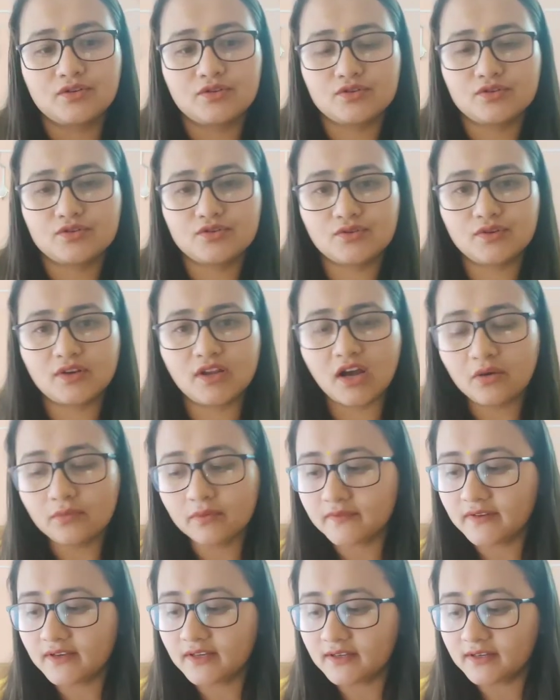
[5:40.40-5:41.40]
So now
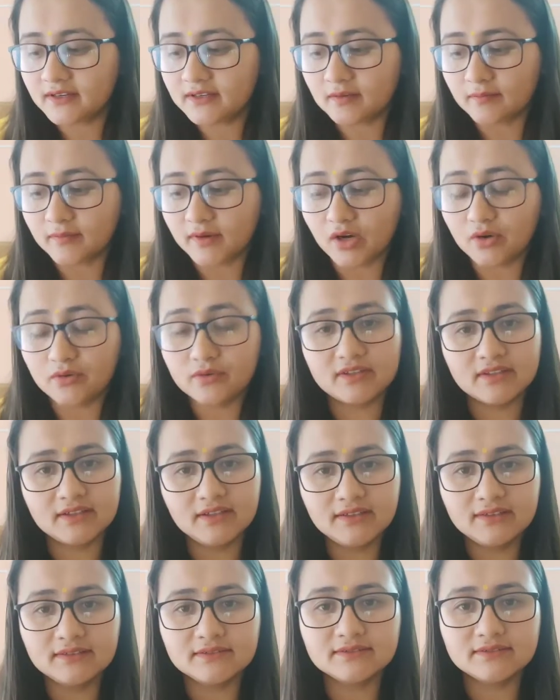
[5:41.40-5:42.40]
we will learn about
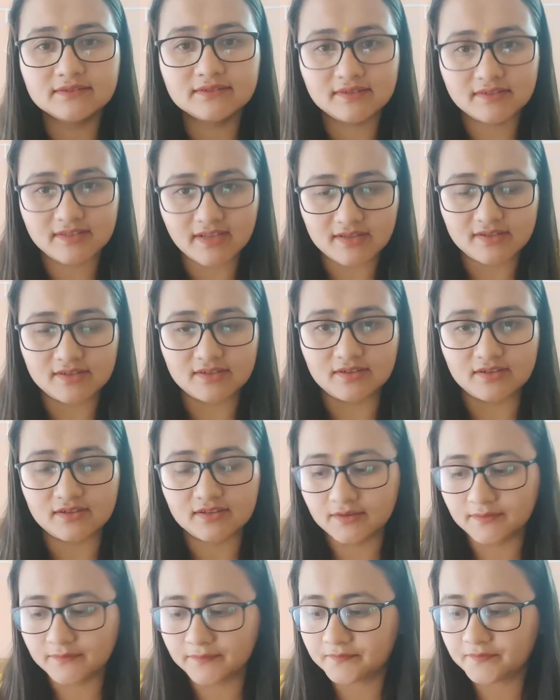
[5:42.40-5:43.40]
the
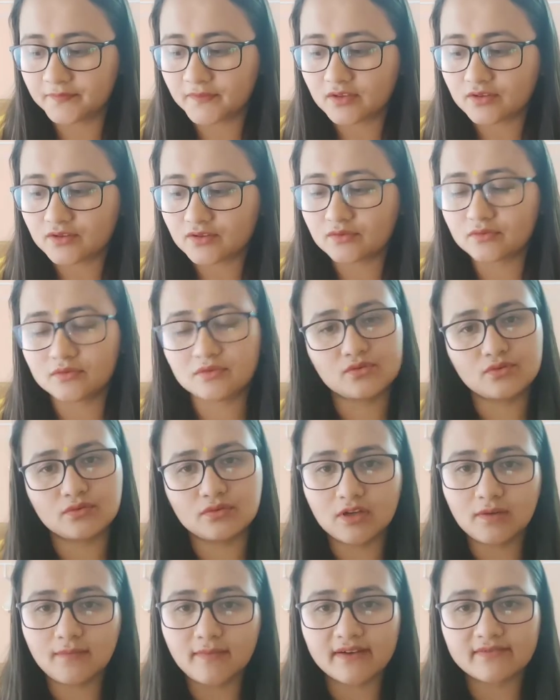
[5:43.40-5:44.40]
desert. So
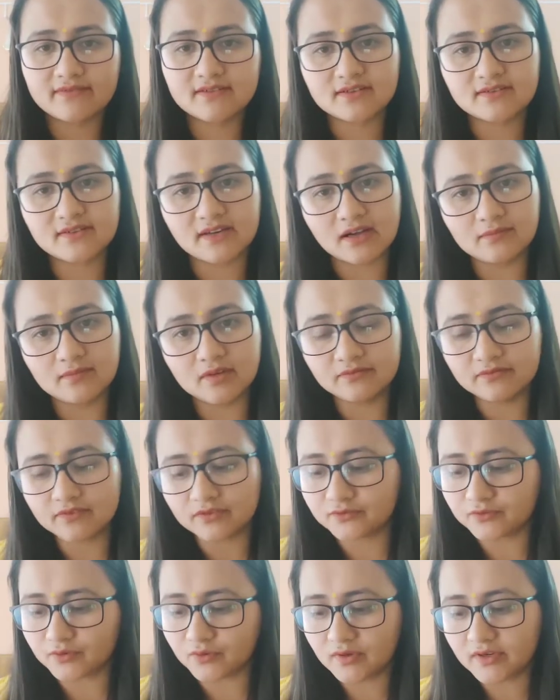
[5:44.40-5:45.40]
Sonam, after traveling for
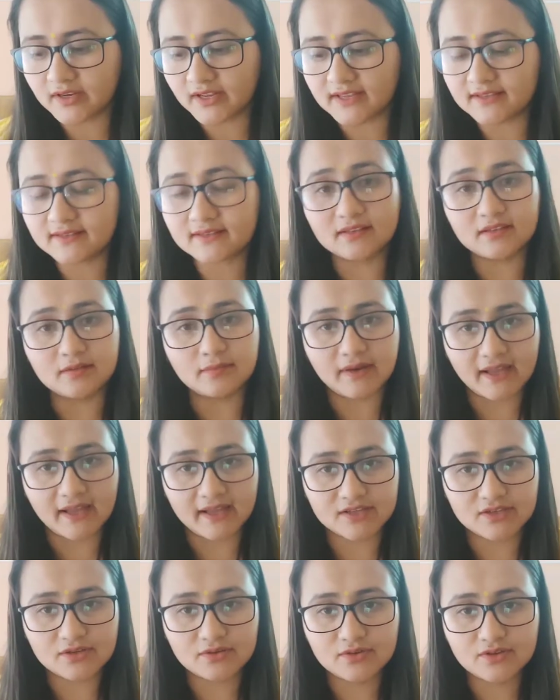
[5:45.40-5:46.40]
4 days in the
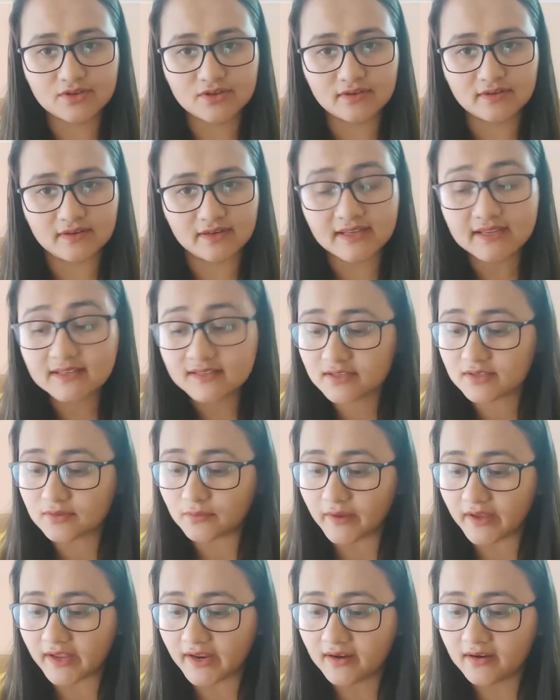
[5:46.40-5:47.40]
plateau, she reached
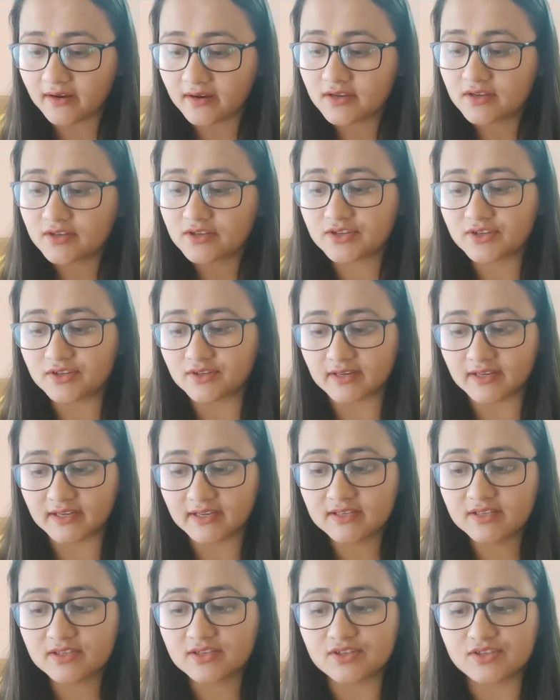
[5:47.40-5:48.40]
where? She
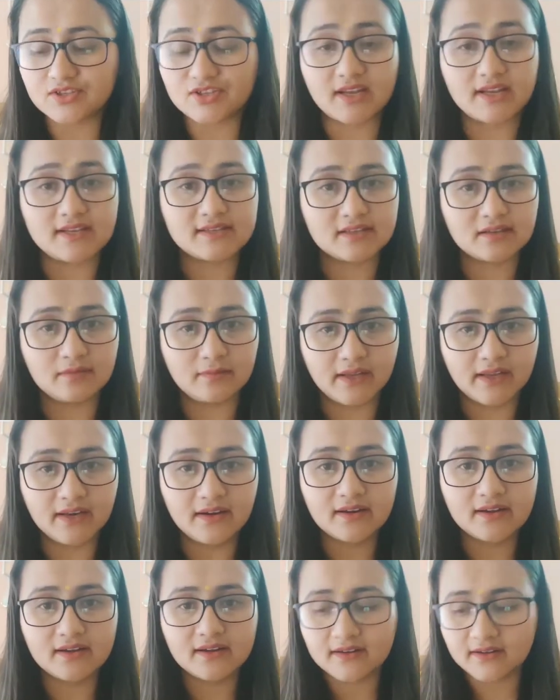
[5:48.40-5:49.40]
reached
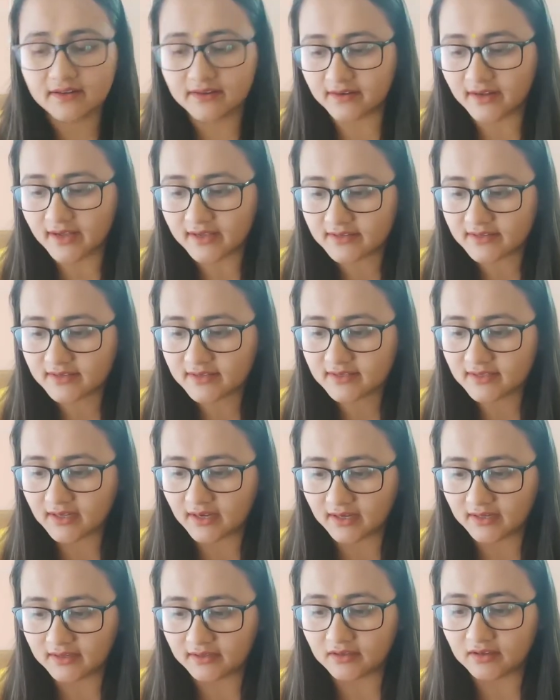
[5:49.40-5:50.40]
Jaisalmer,
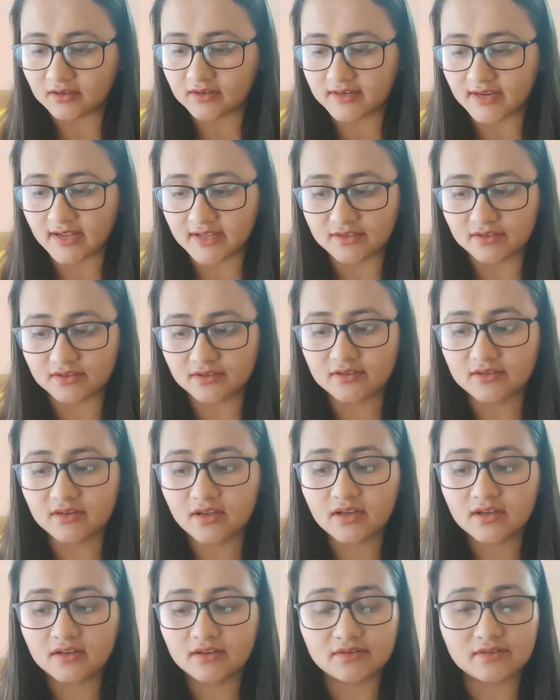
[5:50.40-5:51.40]
Rajasthan, a desert
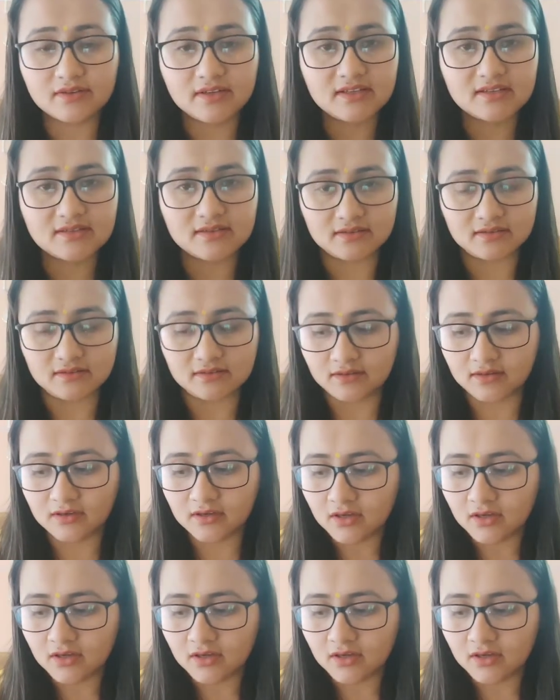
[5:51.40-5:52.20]
region.